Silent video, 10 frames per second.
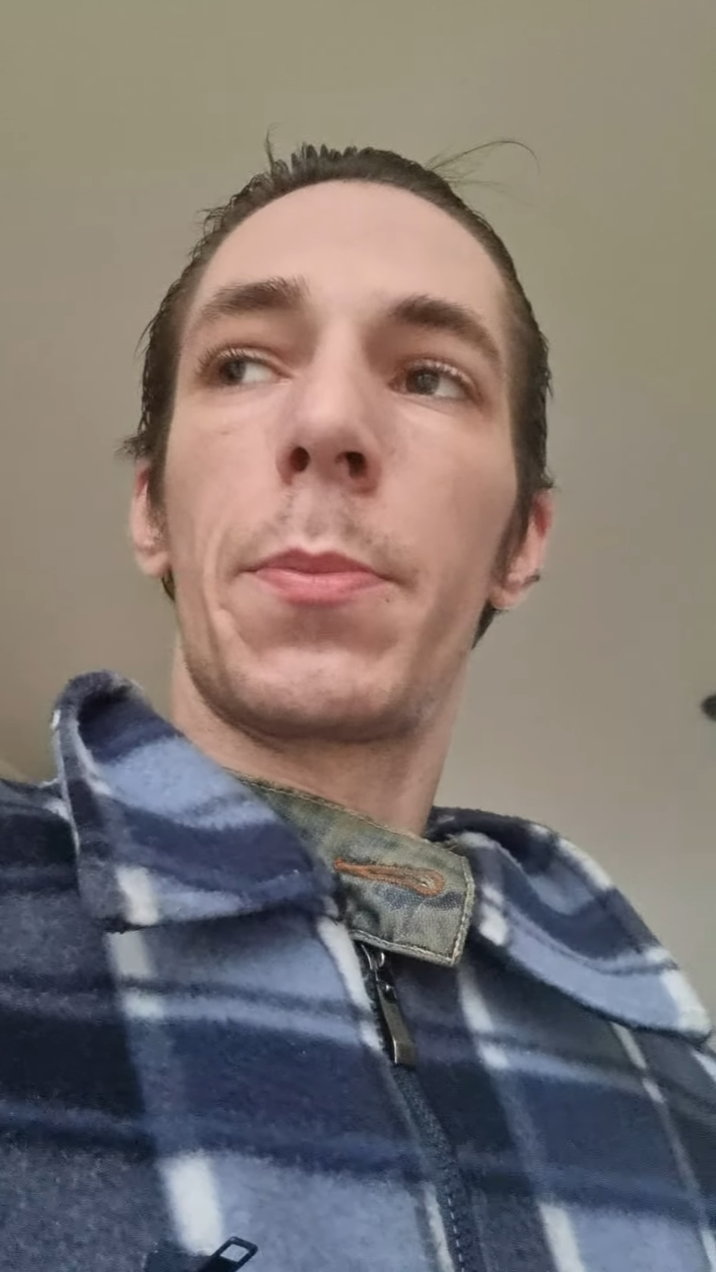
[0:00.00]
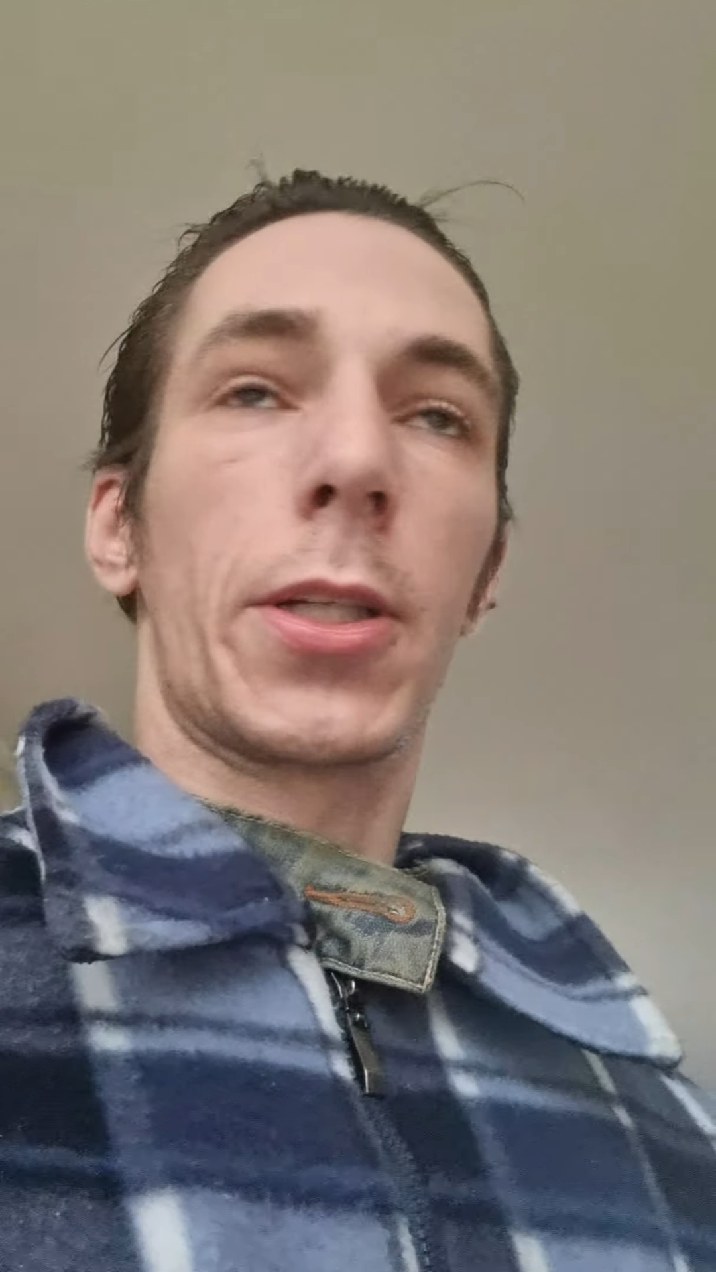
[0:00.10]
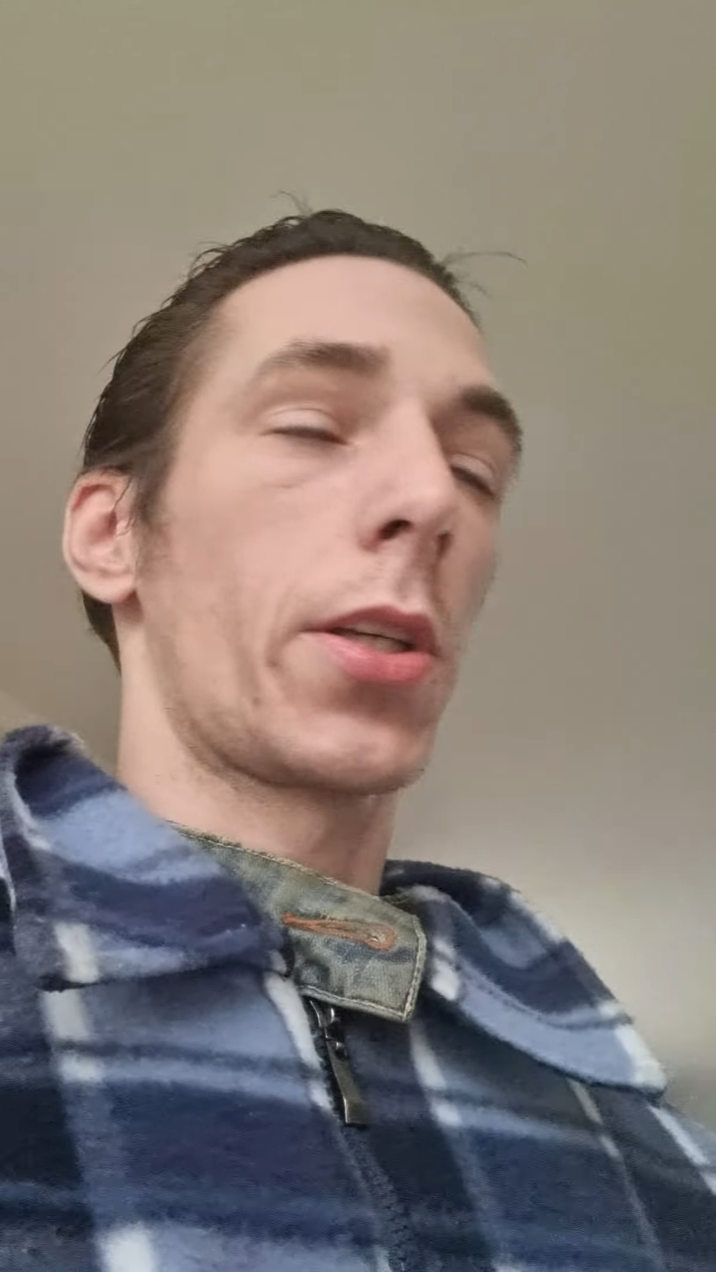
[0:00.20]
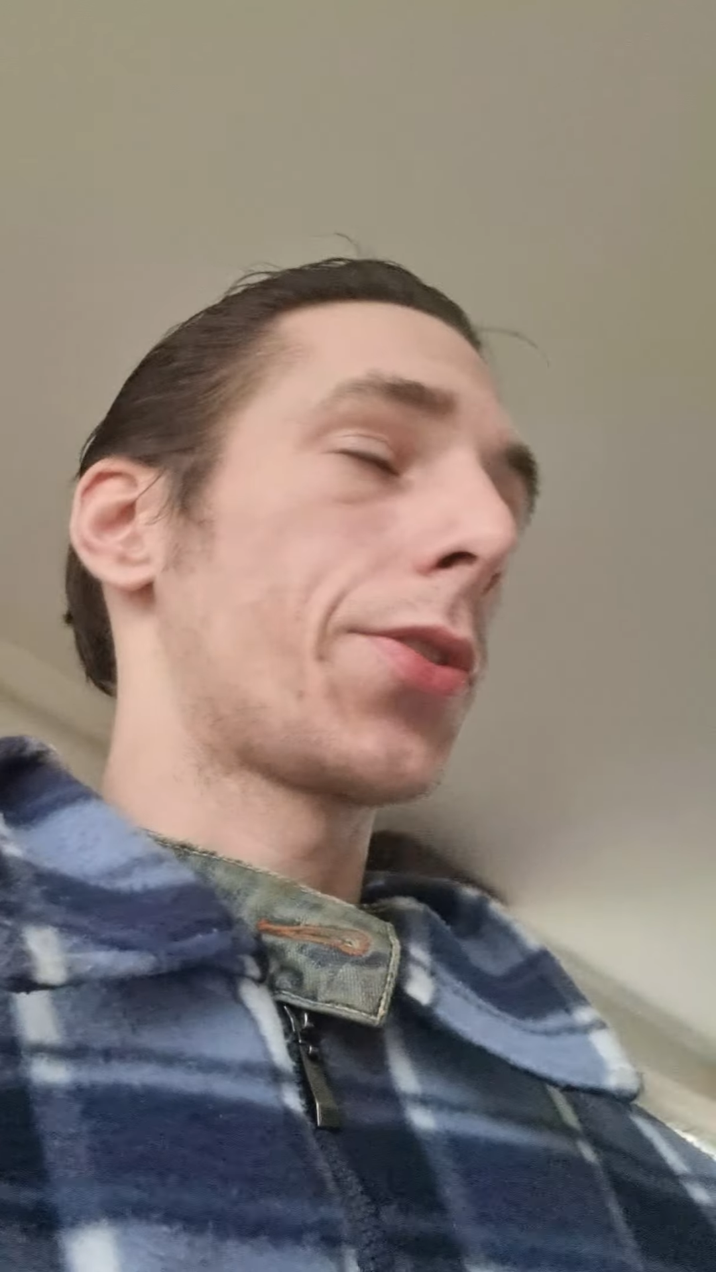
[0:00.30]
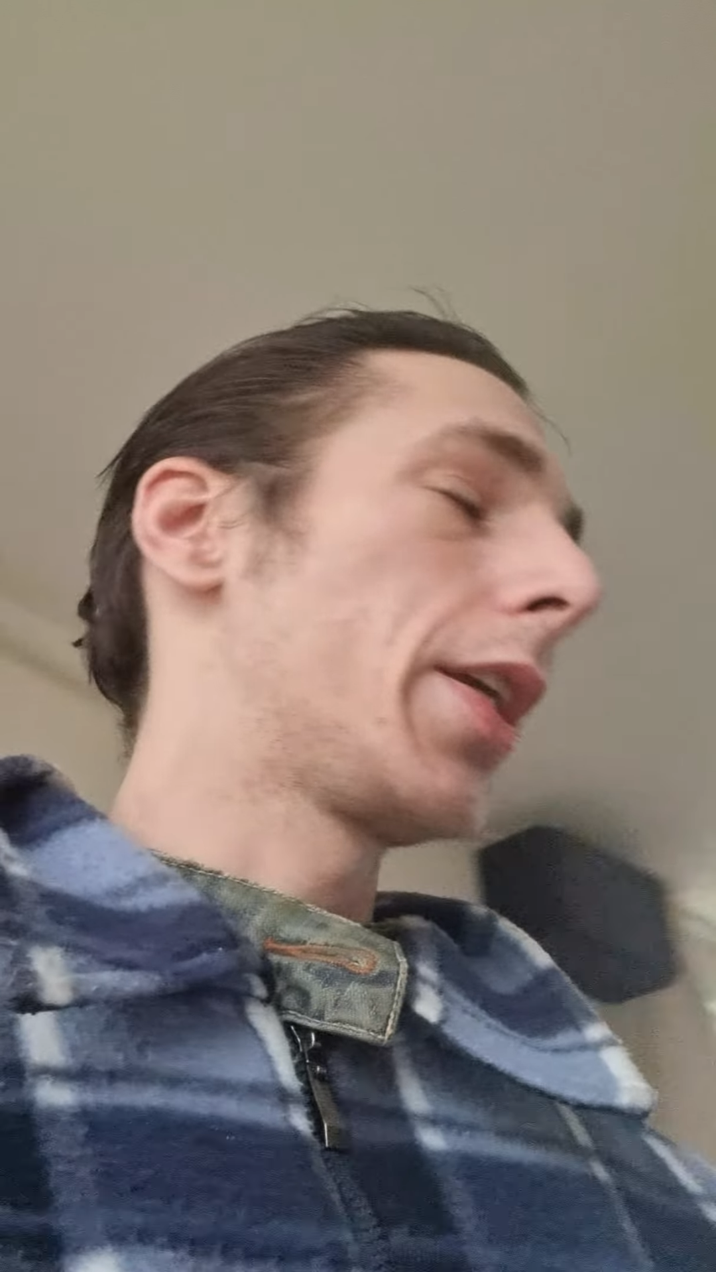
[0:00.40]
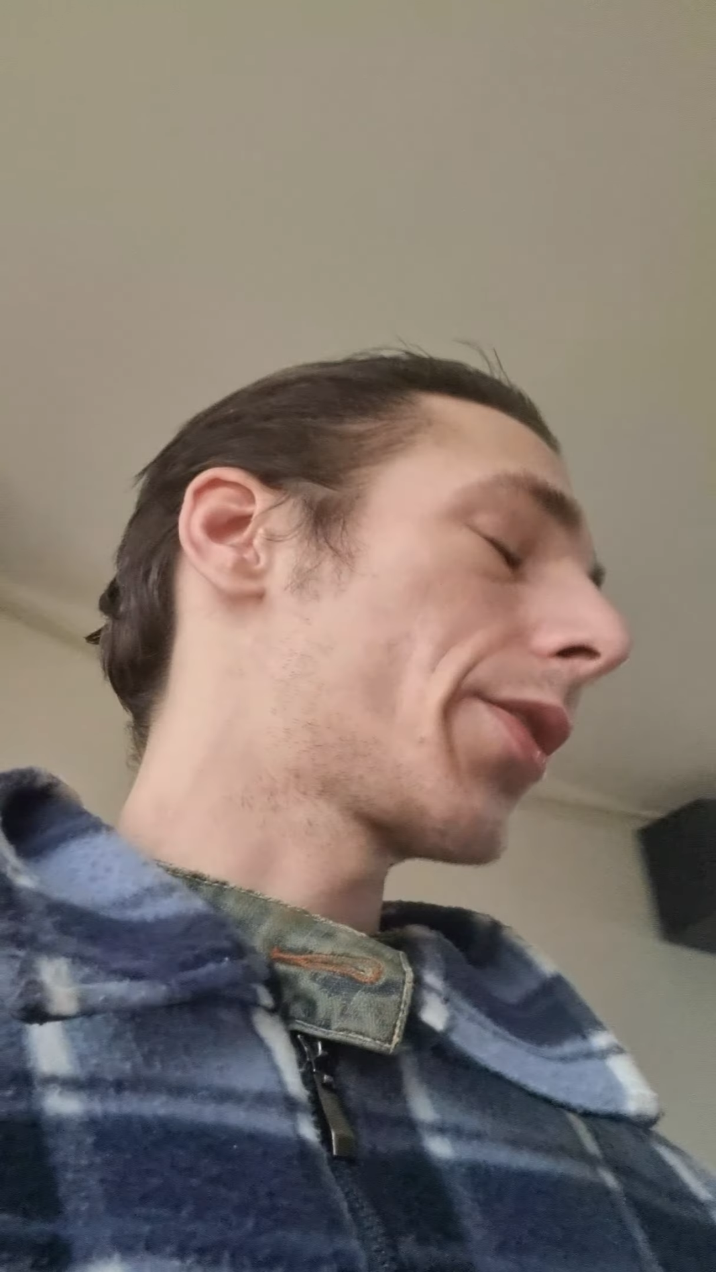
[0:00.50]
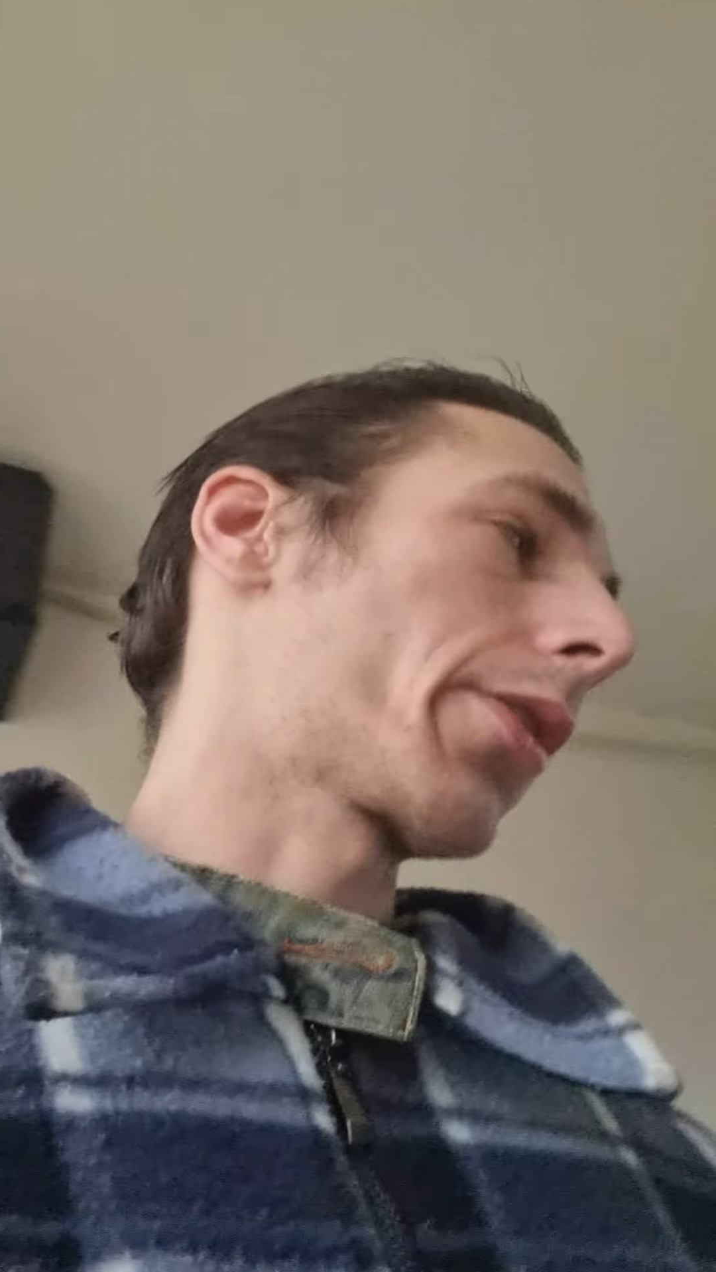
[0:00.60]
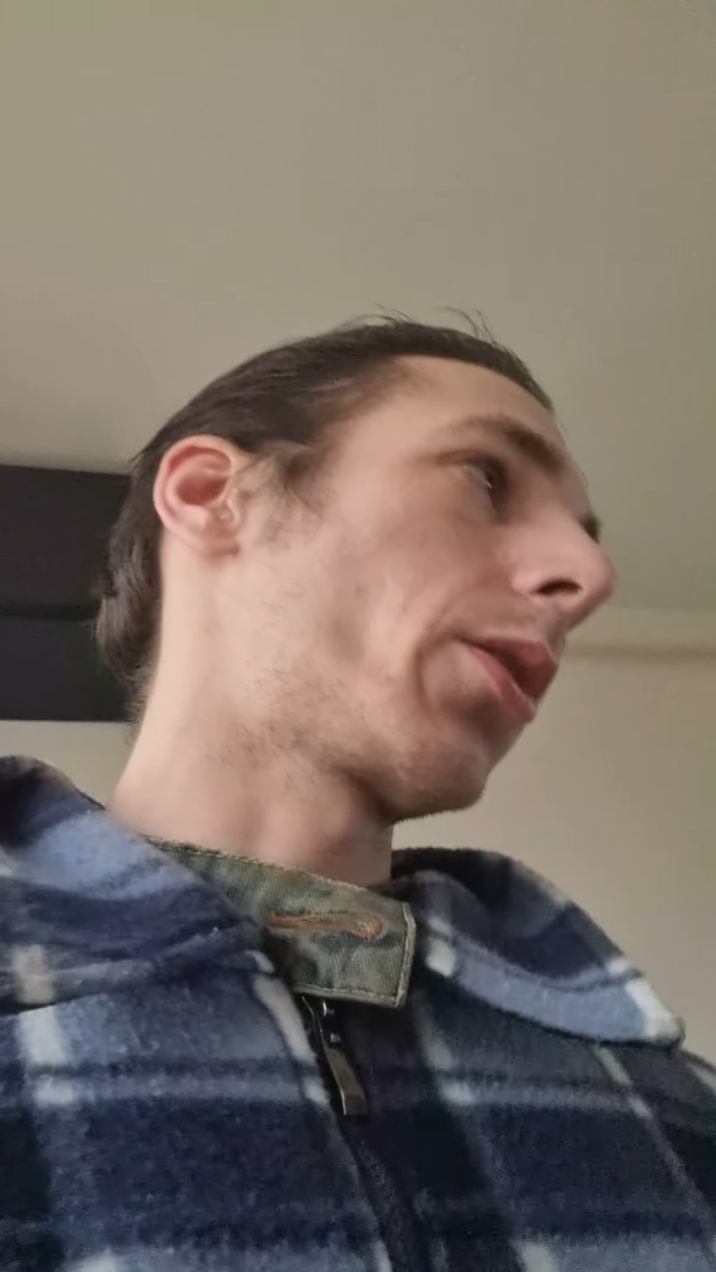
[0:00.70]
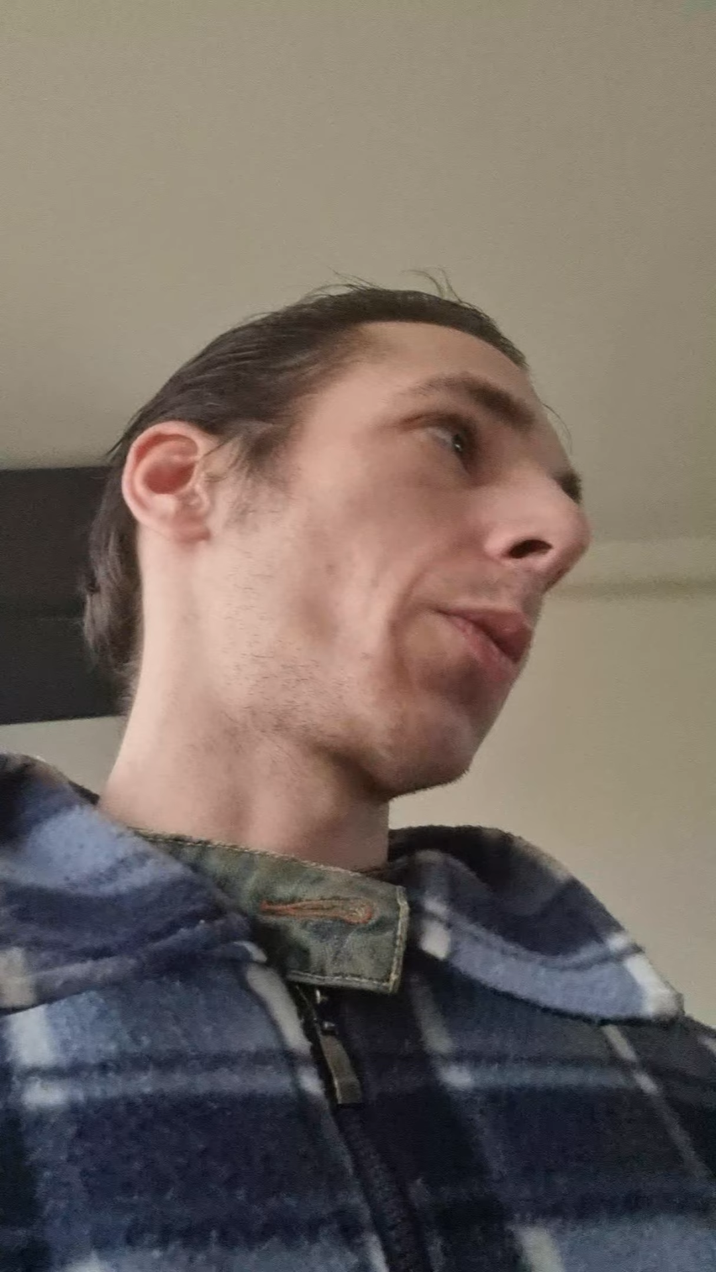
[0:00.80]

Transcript: because these are